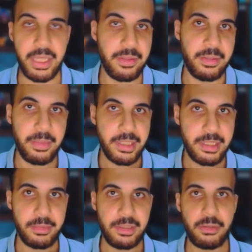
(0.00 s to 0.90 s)
And the
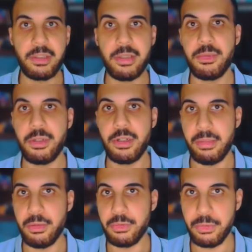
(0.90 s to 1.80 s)
biggest misconception
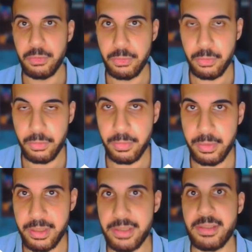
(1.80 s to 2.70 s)
about YouTube
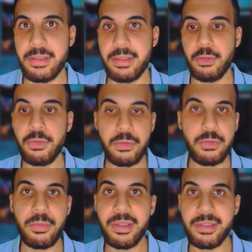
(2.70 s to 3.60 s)

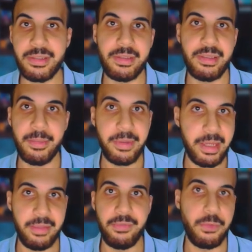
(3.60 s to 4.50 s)
isn't a
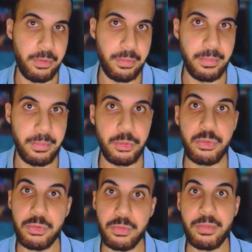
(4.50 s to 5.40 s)
platform.
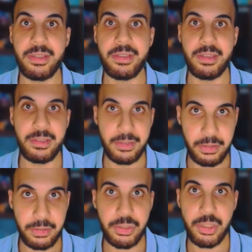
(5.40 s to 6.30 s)
YouTube is a
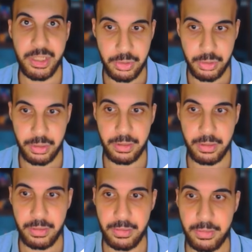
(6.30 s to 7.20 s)
search
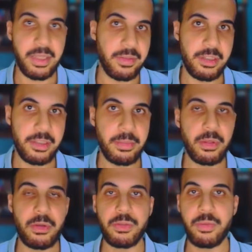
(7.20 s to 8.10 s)
engine. And this is
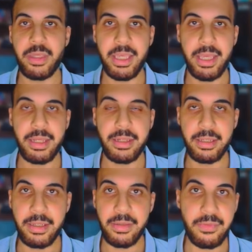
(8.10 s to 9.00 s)
because we
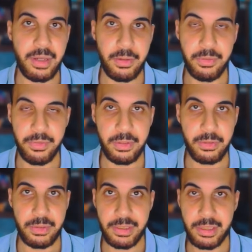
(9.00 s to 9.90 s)
can give our
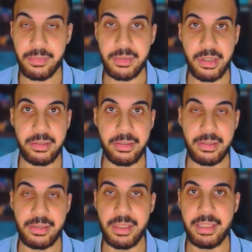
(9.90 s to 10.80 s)
videos some
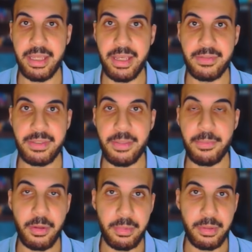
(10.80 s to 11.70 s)
titles that has
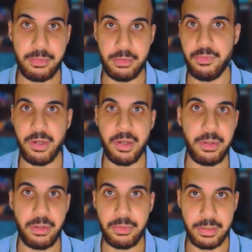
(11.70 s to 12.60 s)
the problems of
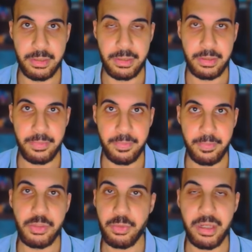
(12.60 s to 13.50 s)
our audience.
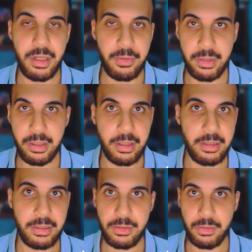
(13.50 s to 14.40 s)
And this way our
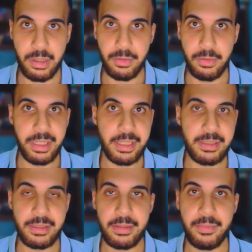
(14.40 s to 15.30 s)
clients or our
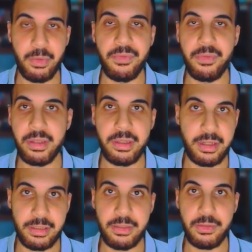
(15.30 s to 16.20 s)
leads will find
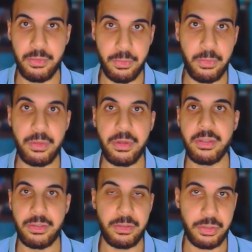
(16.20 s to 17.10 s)
us through
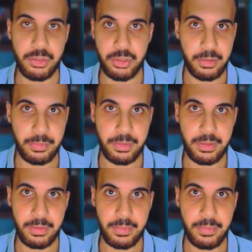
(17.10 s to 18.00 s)
search
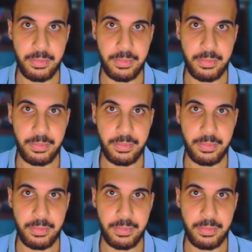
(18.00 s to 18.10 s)
terms.